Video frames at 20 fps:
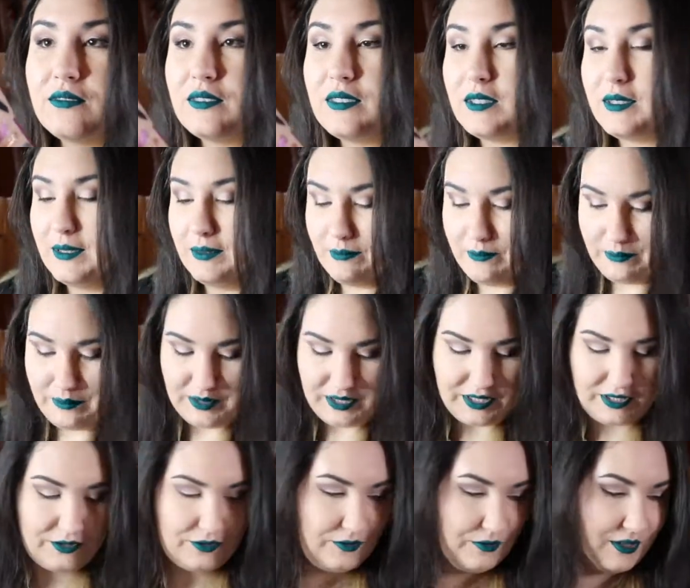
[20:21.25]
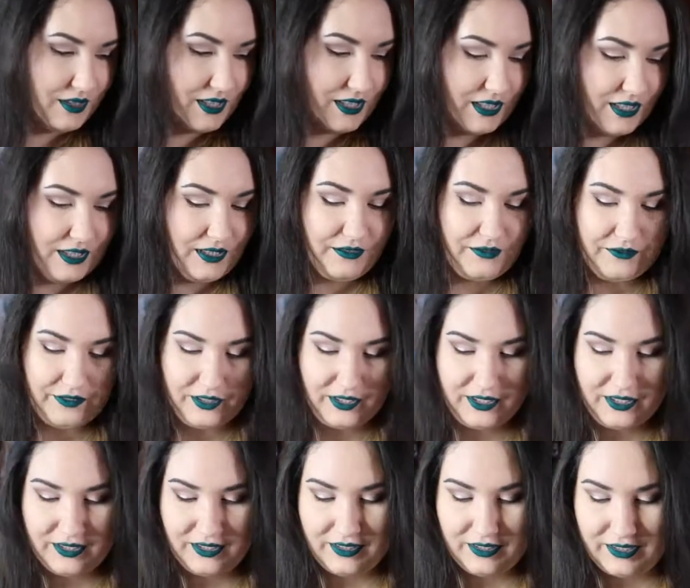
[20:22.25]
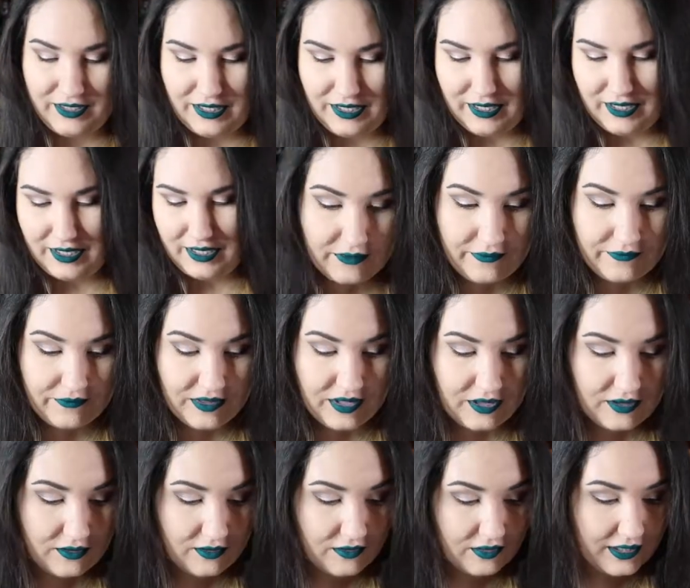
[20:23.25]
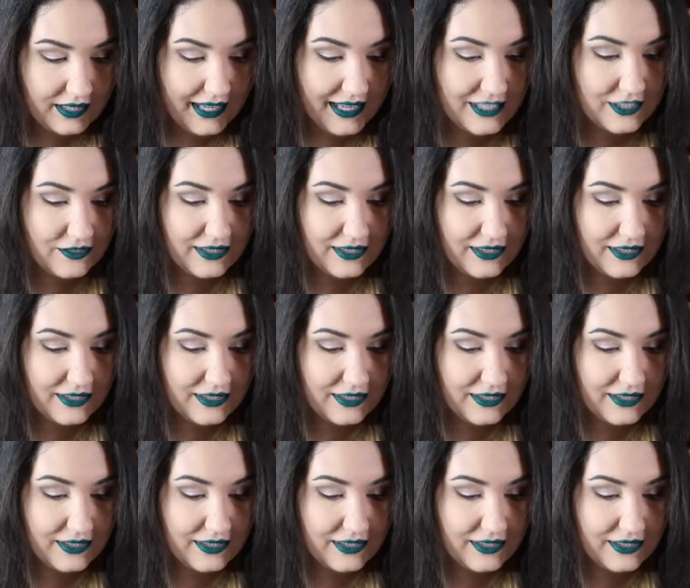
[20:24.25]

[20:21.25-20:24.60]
It's beautiful. Okay,